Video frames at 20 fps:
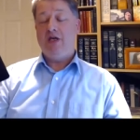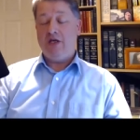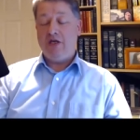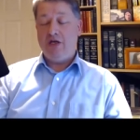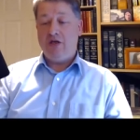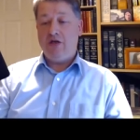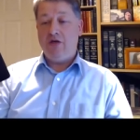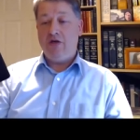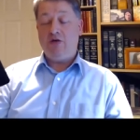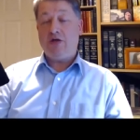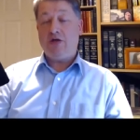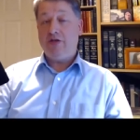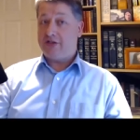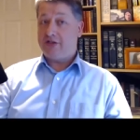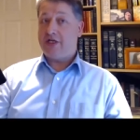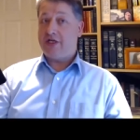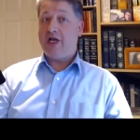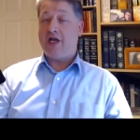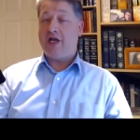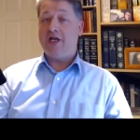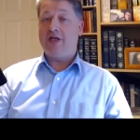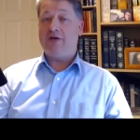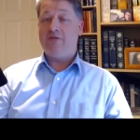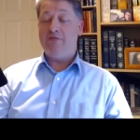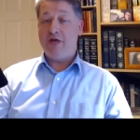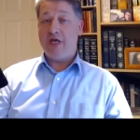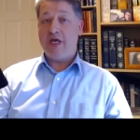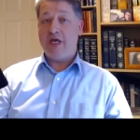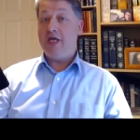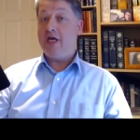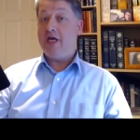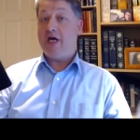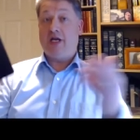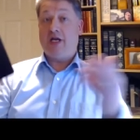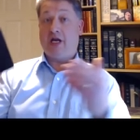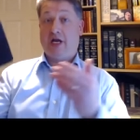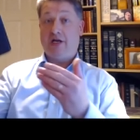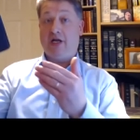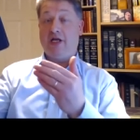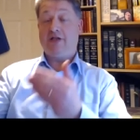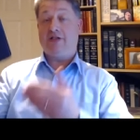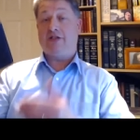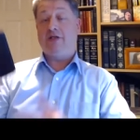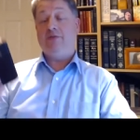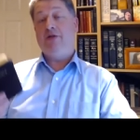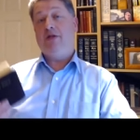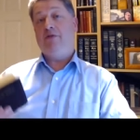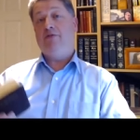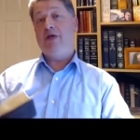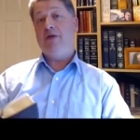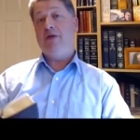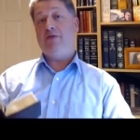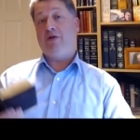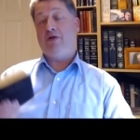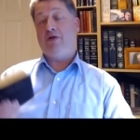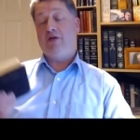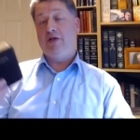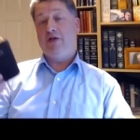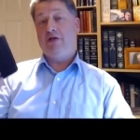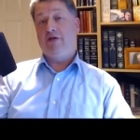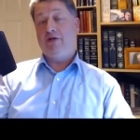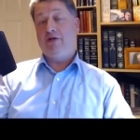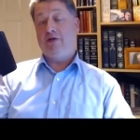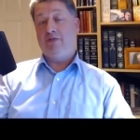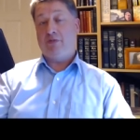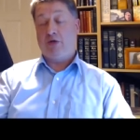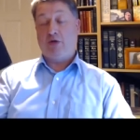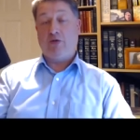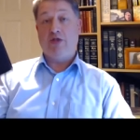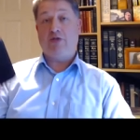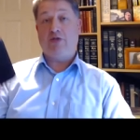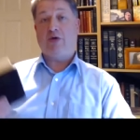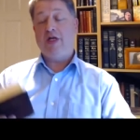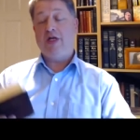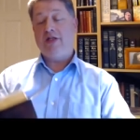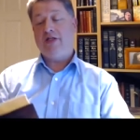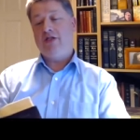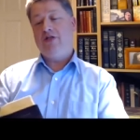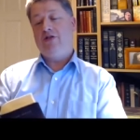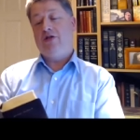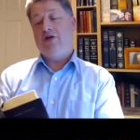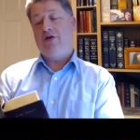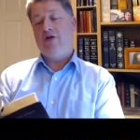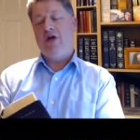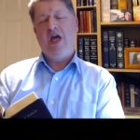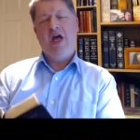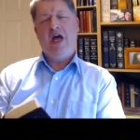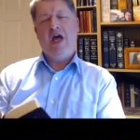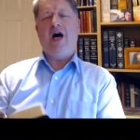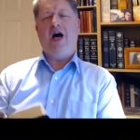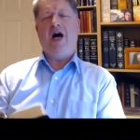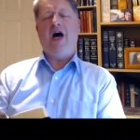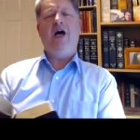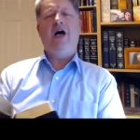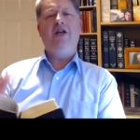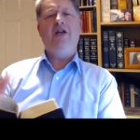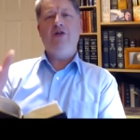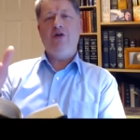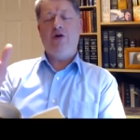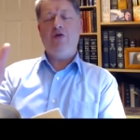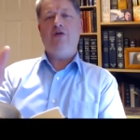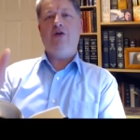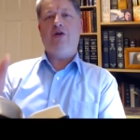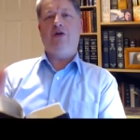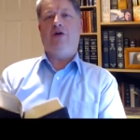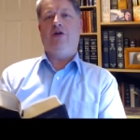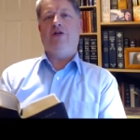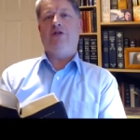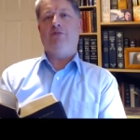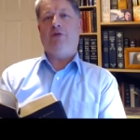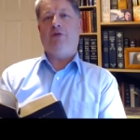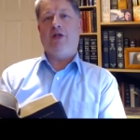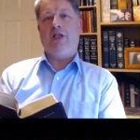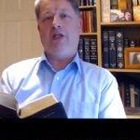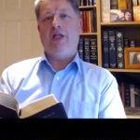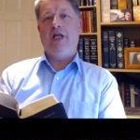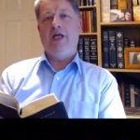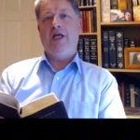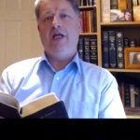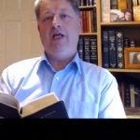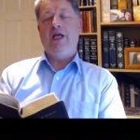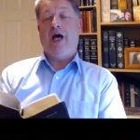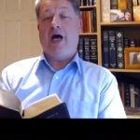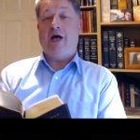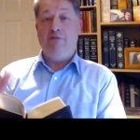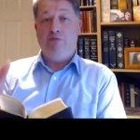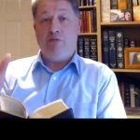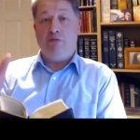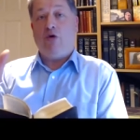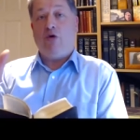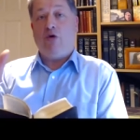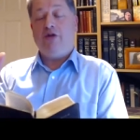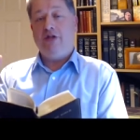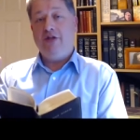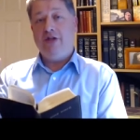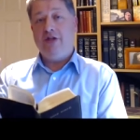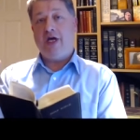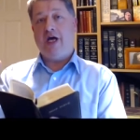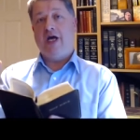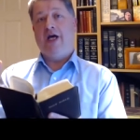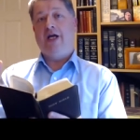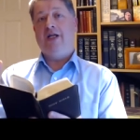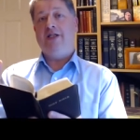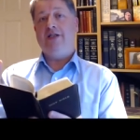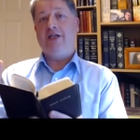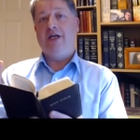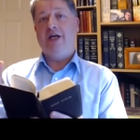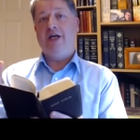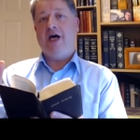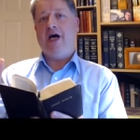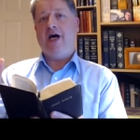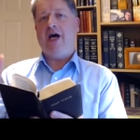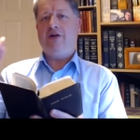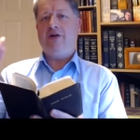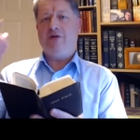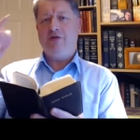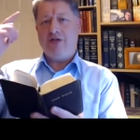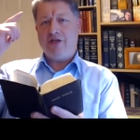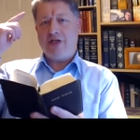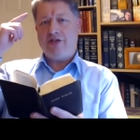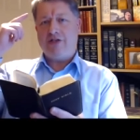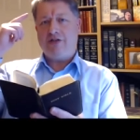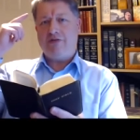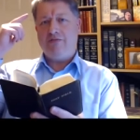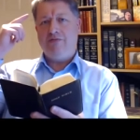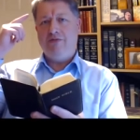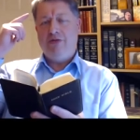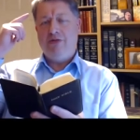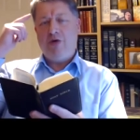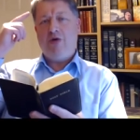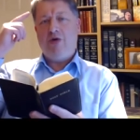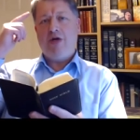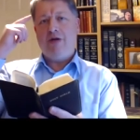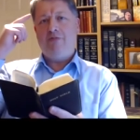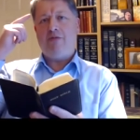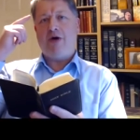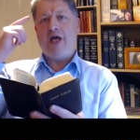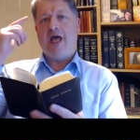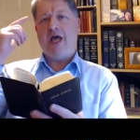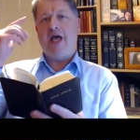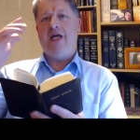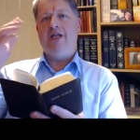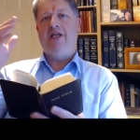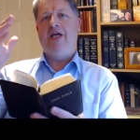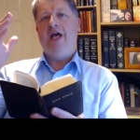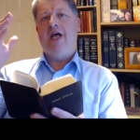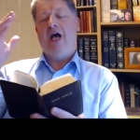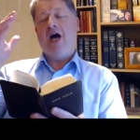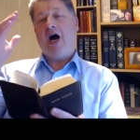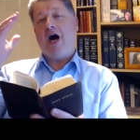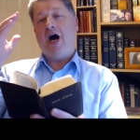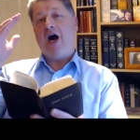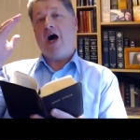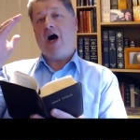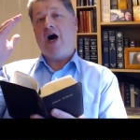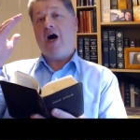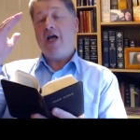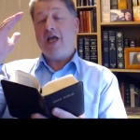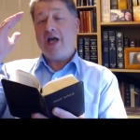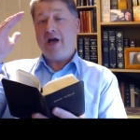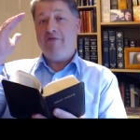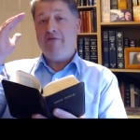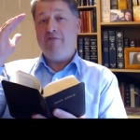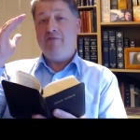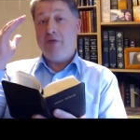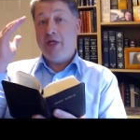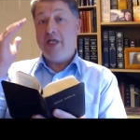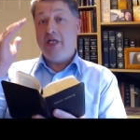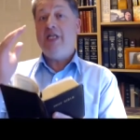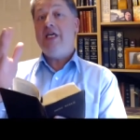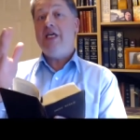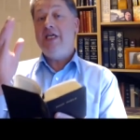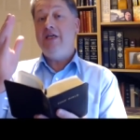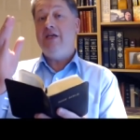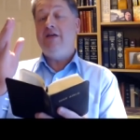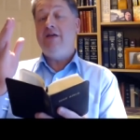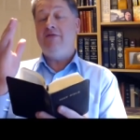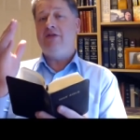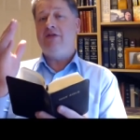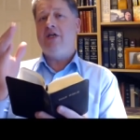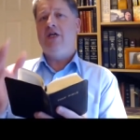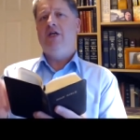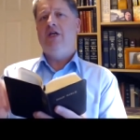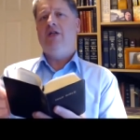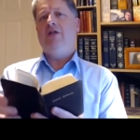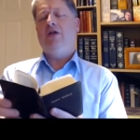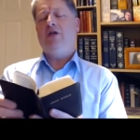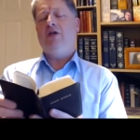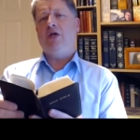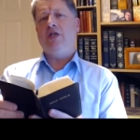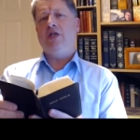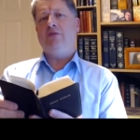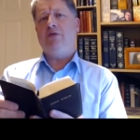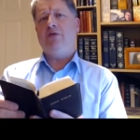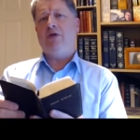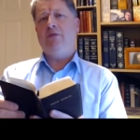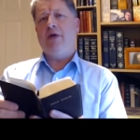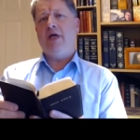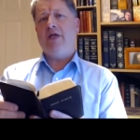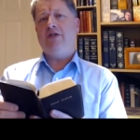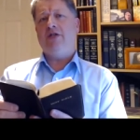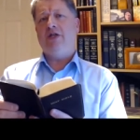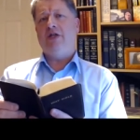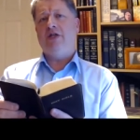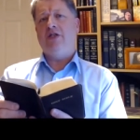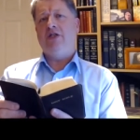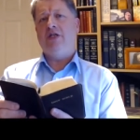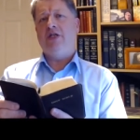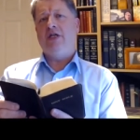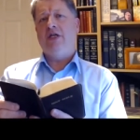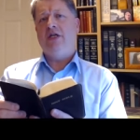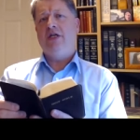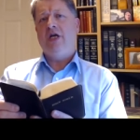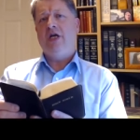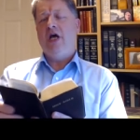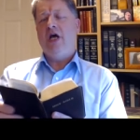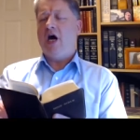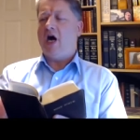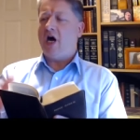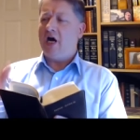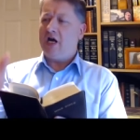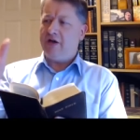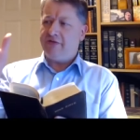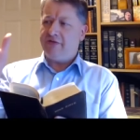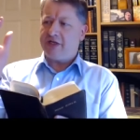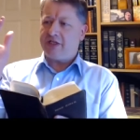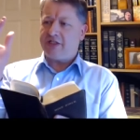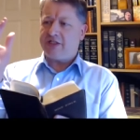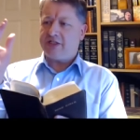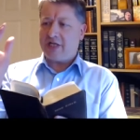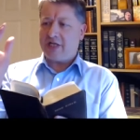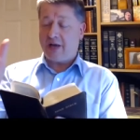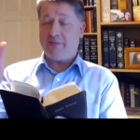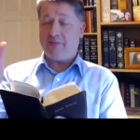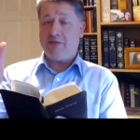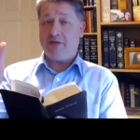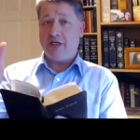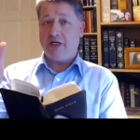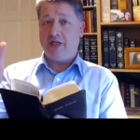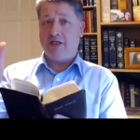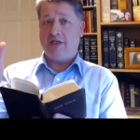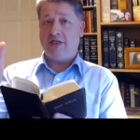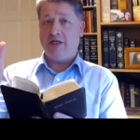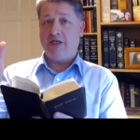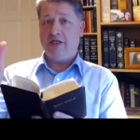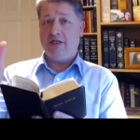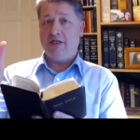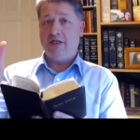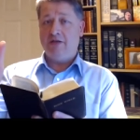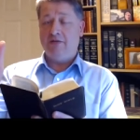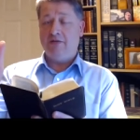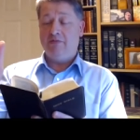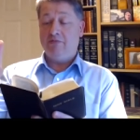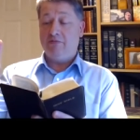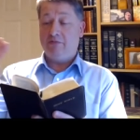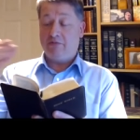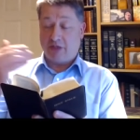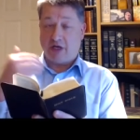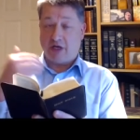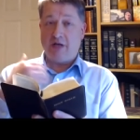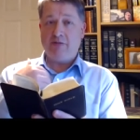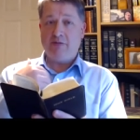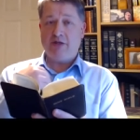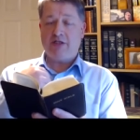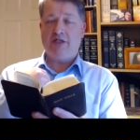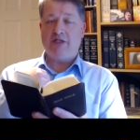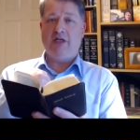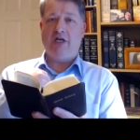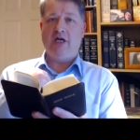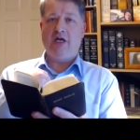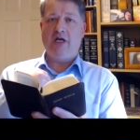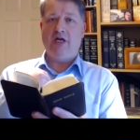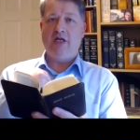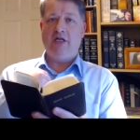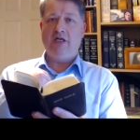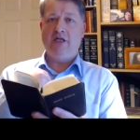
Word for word: you can say like me and, and like some of the people that, that paul was writing to i know the gospel and more than that i don't just know it in my head i have believed the gospel message i have accepted that i'm a sinner